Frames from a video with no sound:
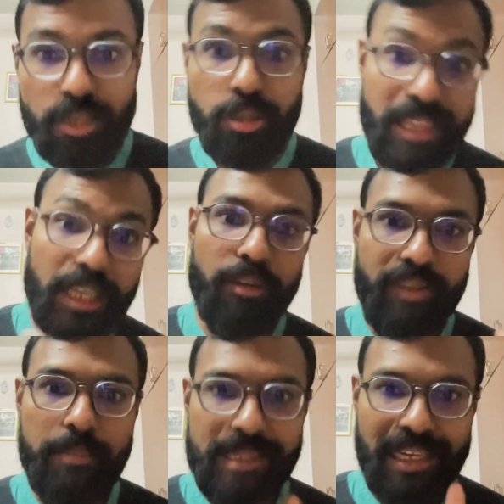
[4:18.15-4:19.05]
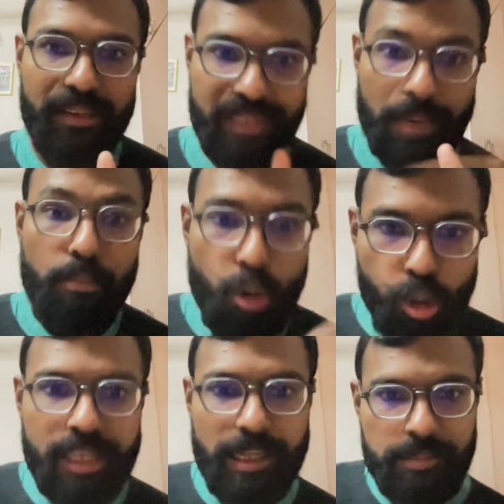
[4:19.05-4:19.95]
to think of themselves and
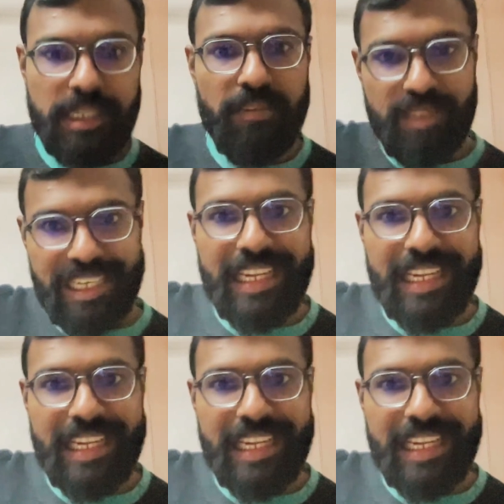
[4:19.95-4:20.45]
mold themselves in